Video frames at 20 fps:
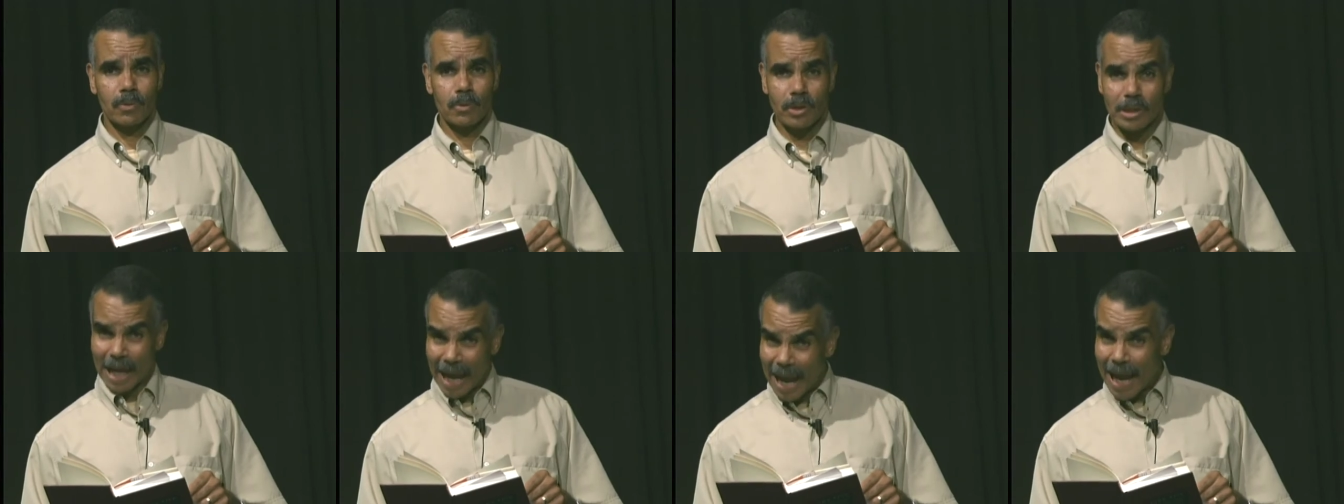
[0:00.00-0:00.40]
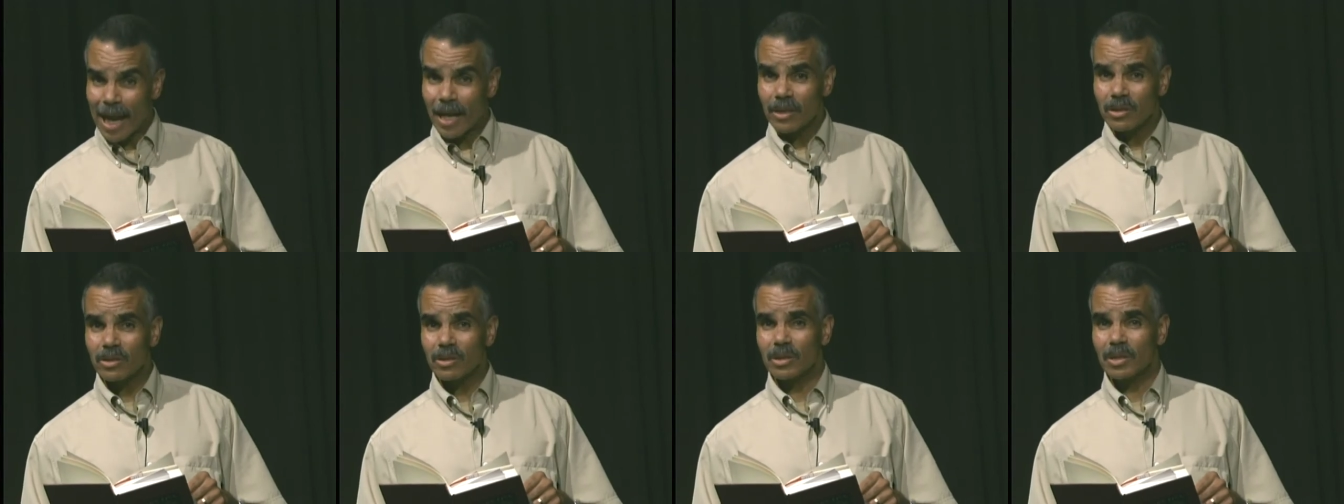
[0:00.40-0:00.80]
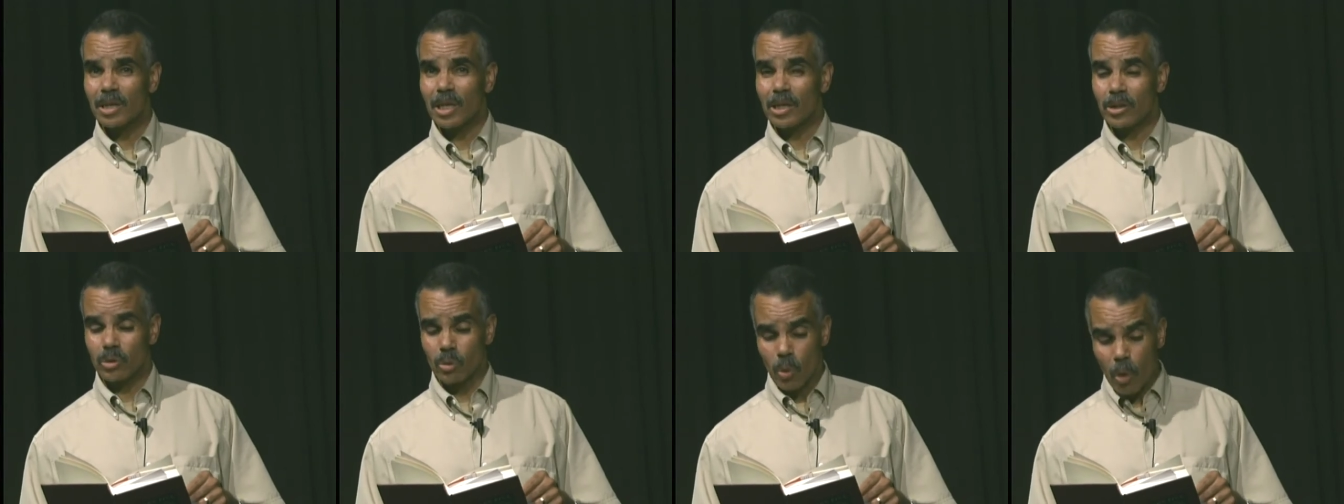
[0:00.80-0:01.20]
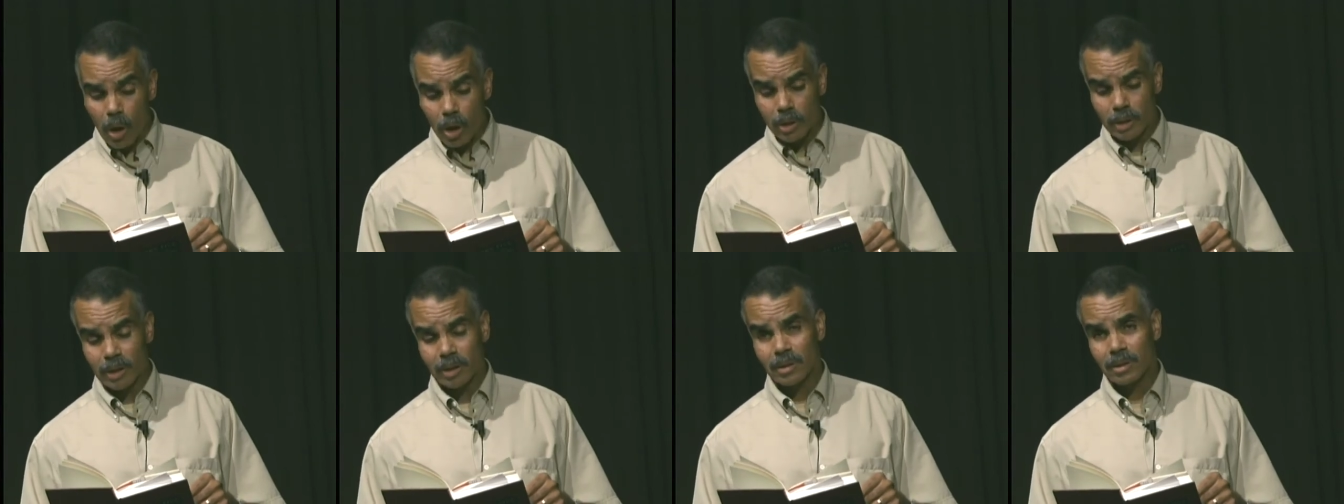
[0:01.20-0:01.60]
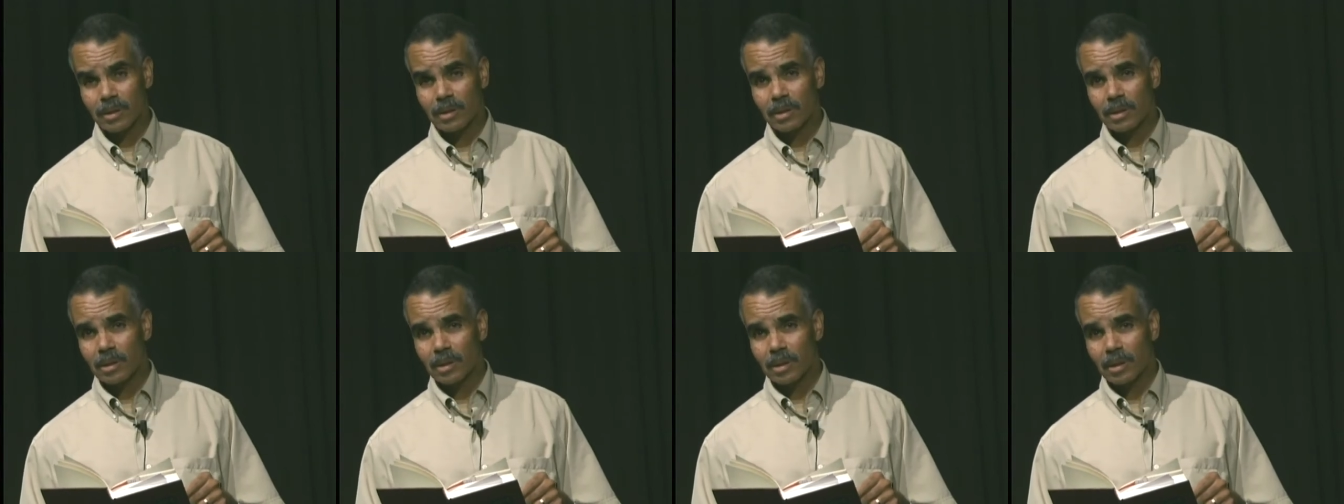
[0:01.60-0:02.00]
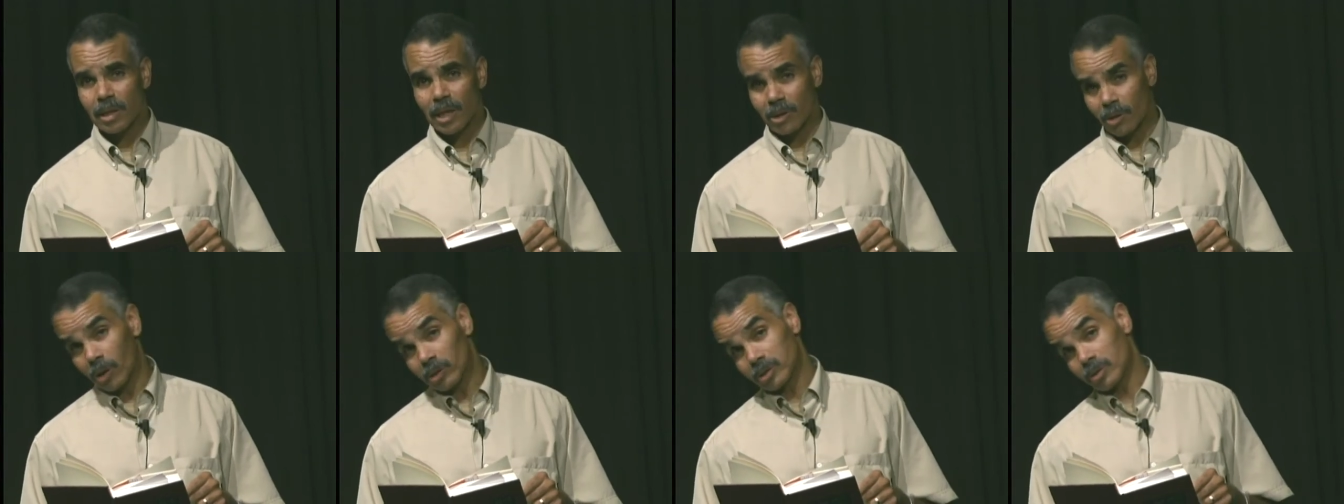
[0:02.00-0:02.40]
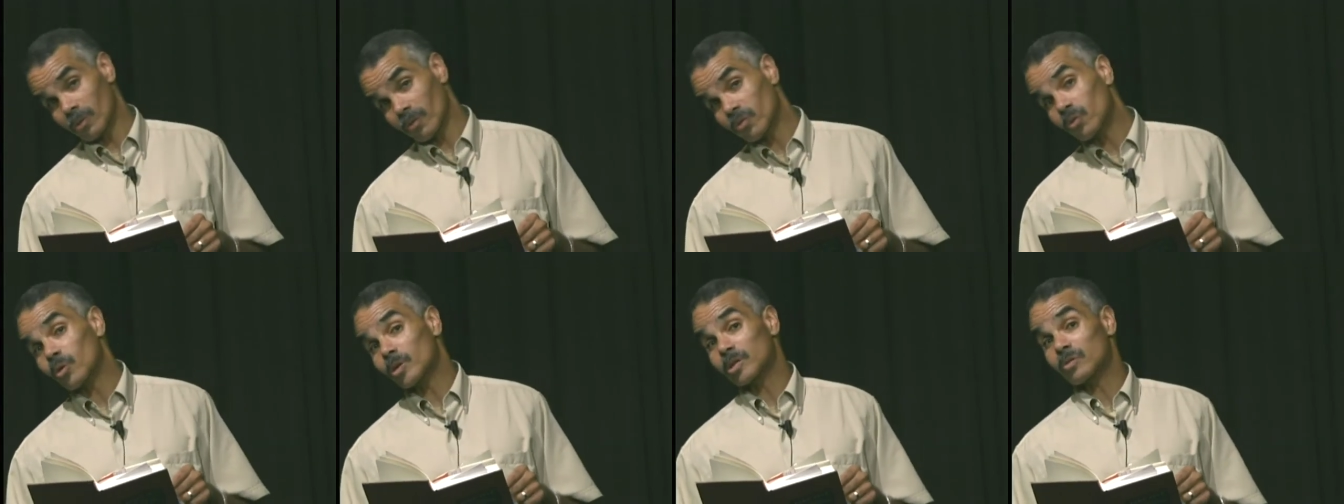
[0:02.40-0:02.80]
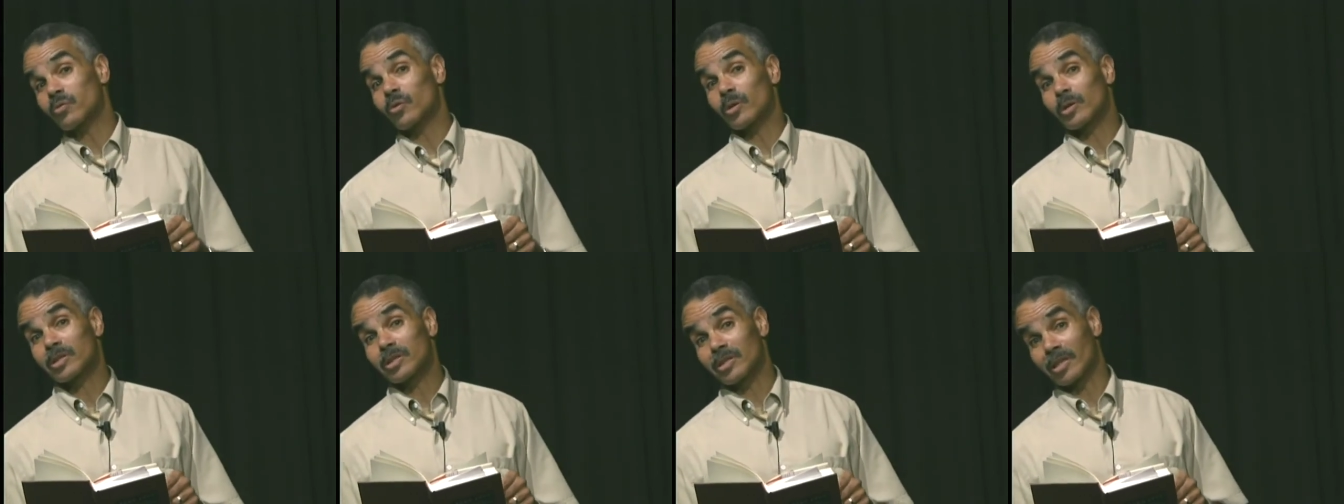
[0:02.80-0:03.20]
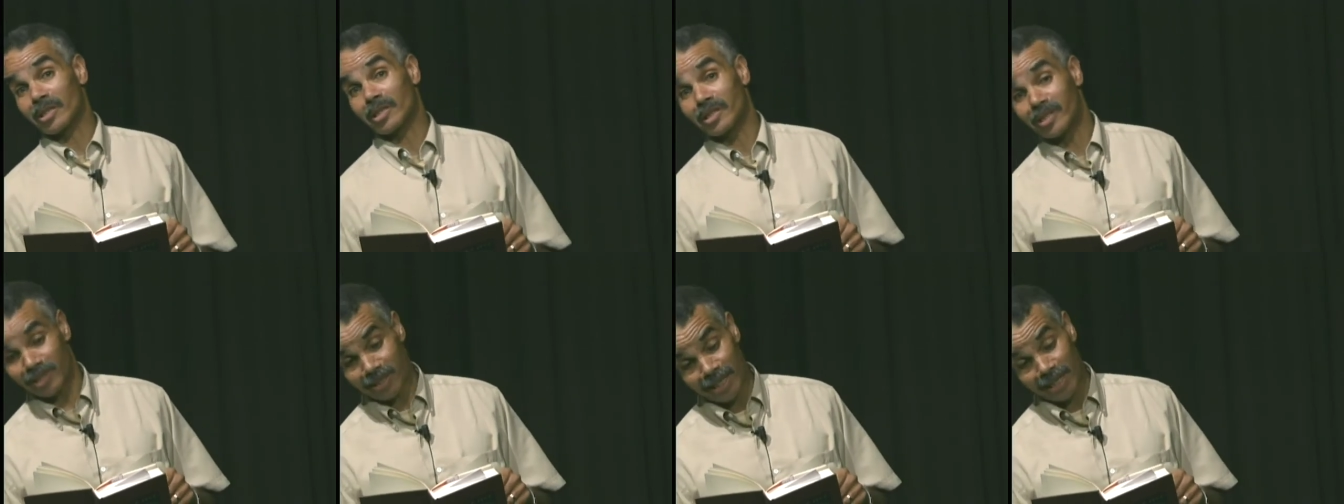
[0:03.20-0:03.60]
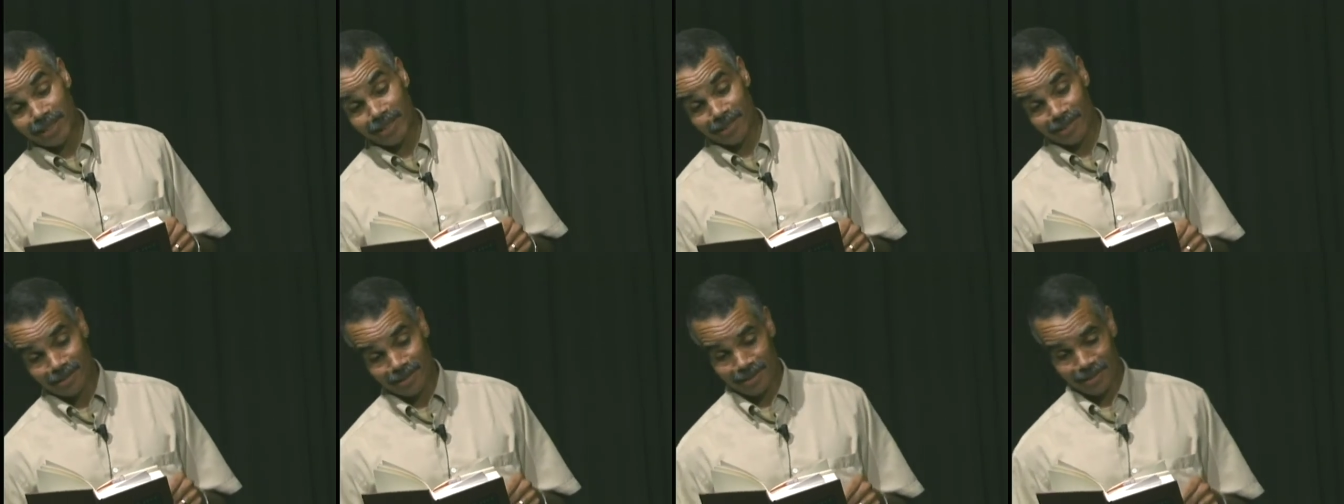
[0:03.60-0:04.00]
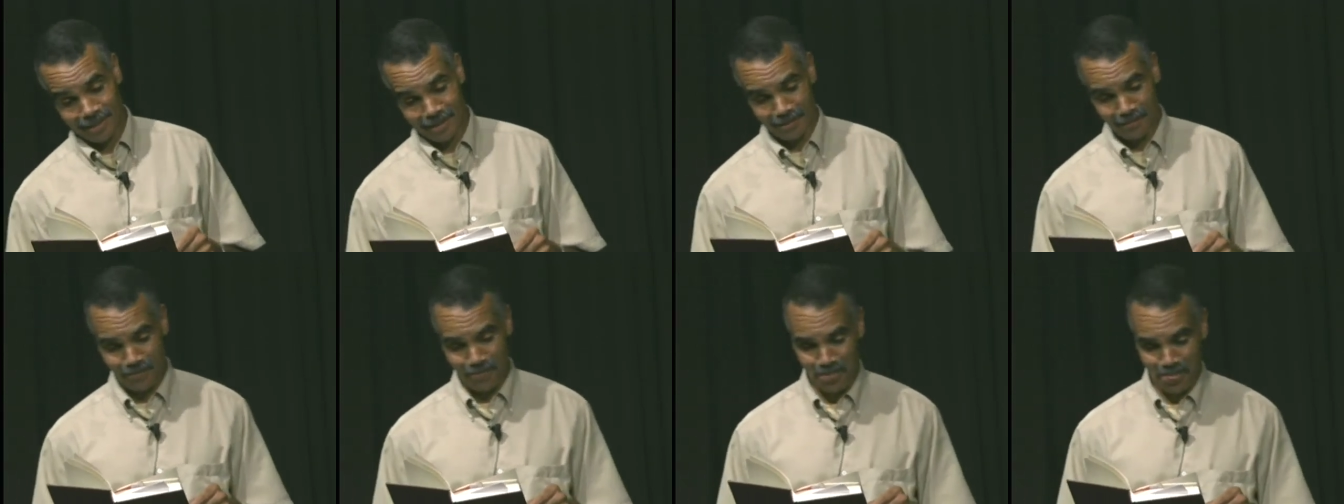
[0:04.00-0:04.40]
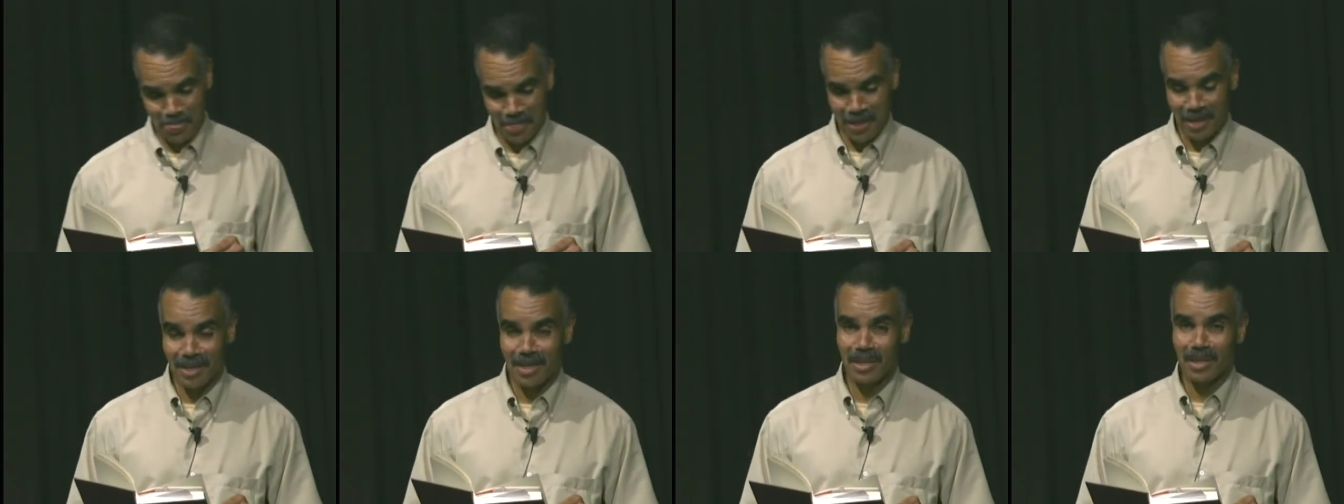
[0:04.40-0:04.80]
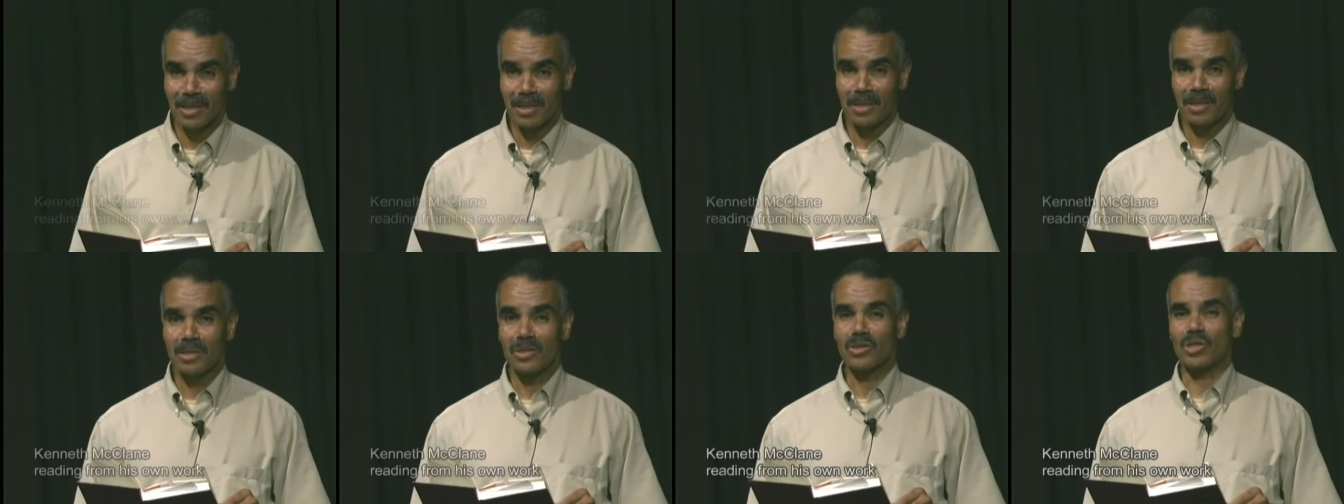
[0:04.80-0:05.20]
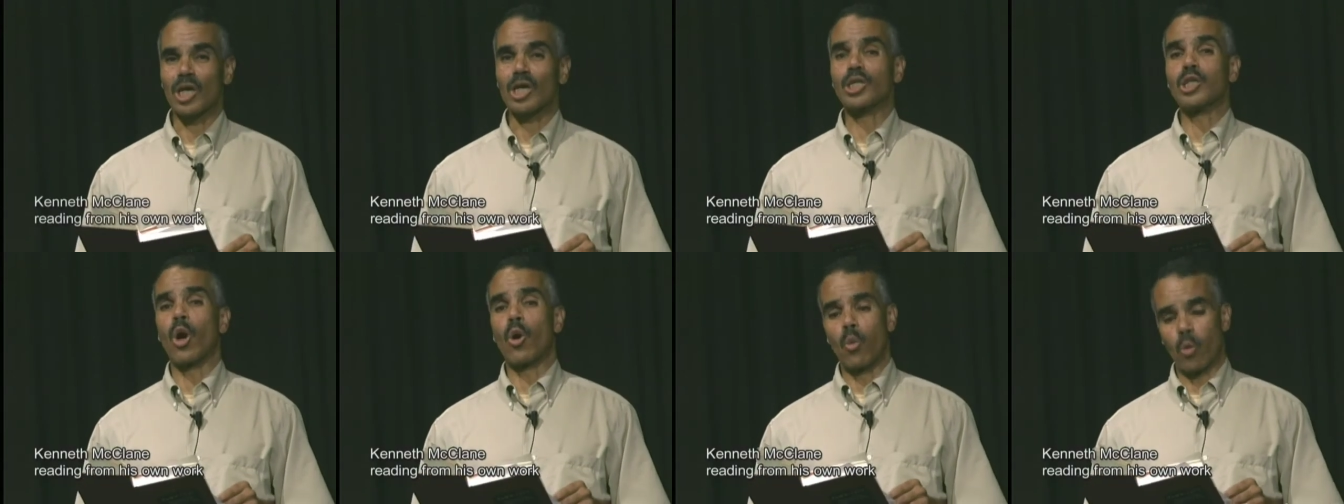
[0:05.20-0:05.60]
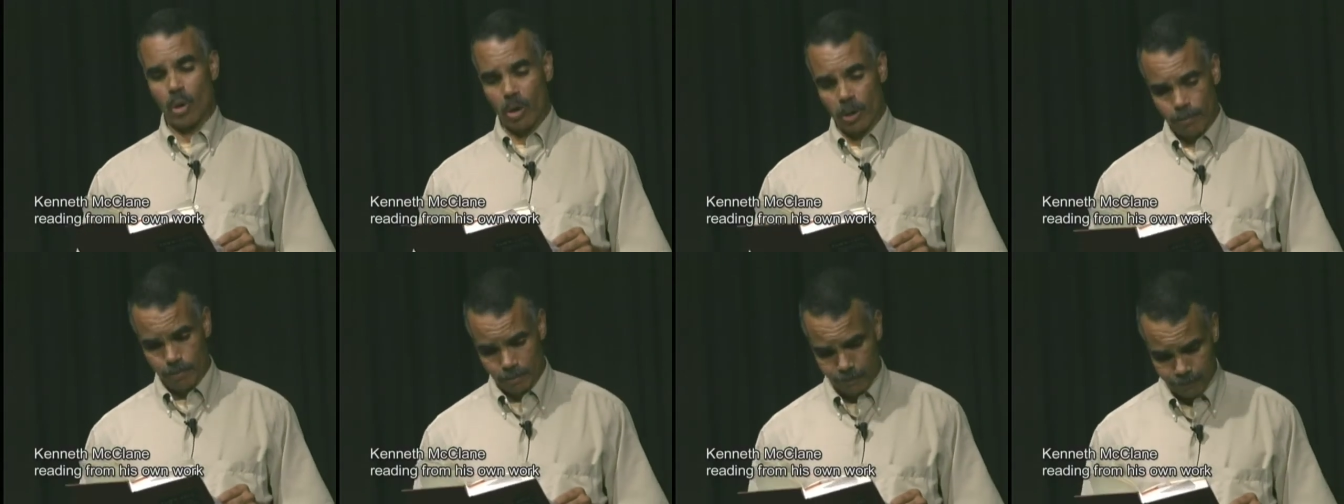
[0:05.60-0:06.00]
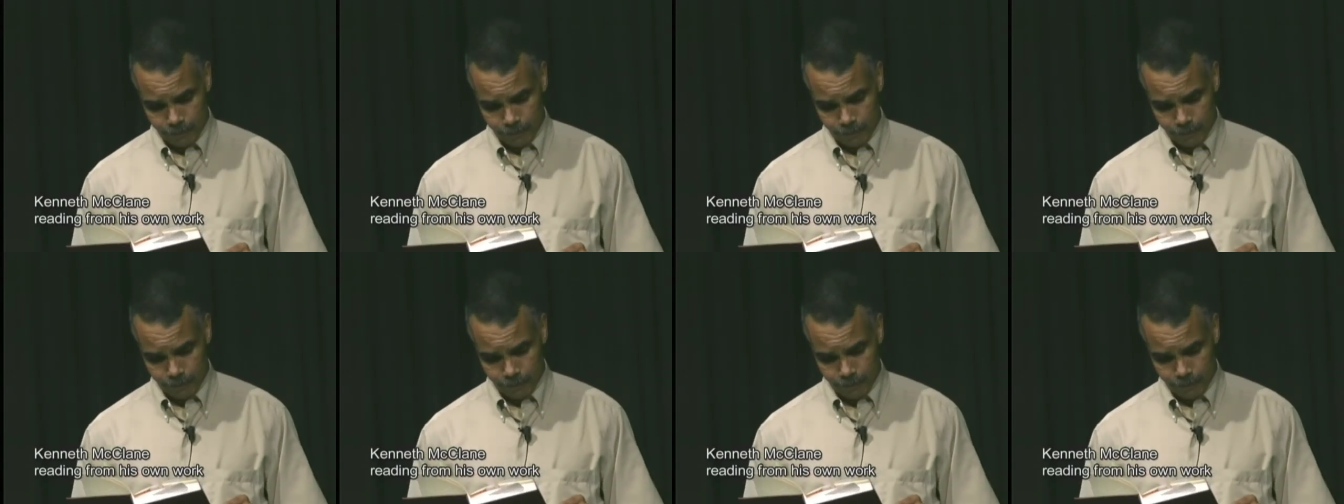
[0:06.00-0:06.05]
jazz and New Orleans, and also, of course, for Sonny Stitt. The glowworm.